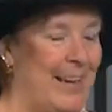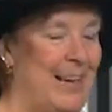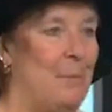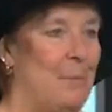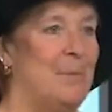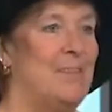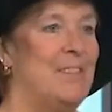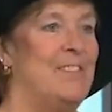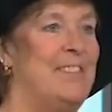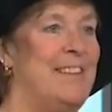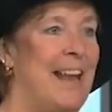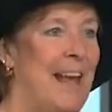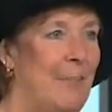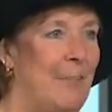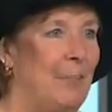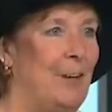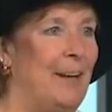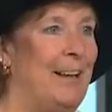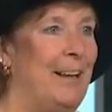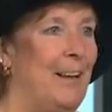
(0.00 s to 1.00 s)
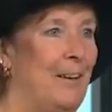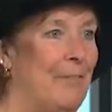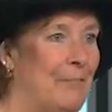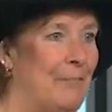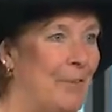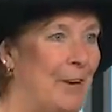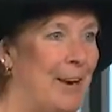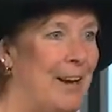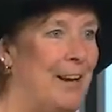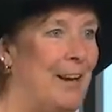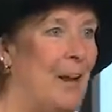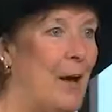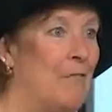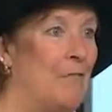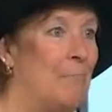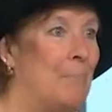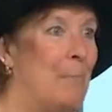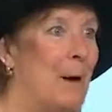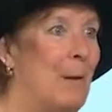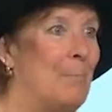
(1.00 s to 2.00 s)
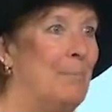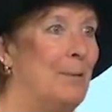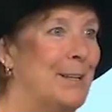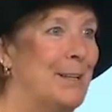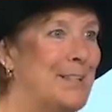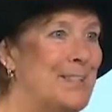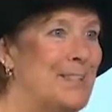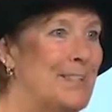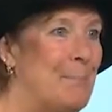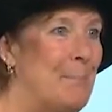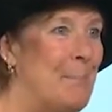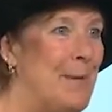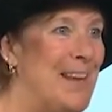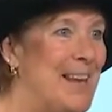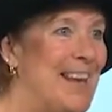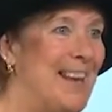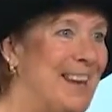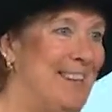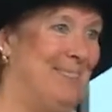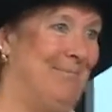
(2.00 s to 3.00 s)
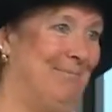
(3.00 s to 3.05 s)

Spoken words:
He was deathly afraid of public speaking.